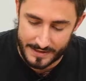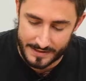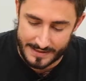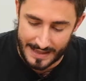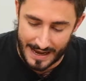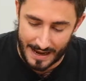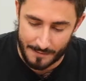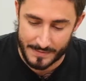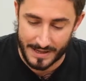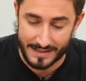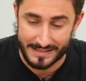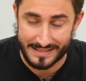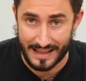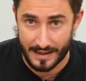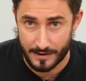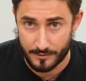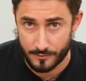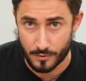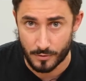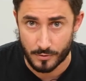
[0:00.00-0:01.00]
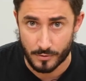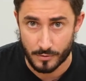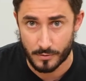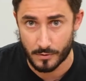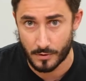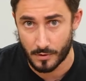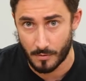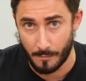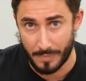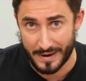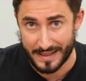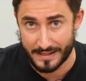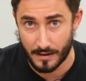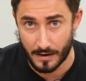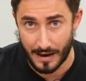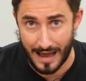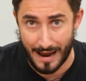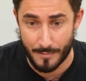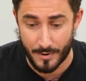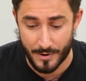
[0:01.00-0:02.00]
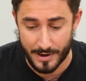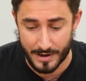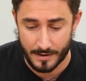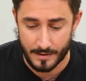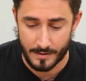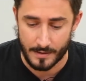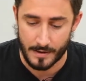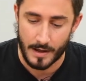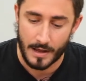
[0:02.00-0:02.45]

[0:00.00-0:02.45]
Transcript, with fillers: time that takes you to complete the labyrinth.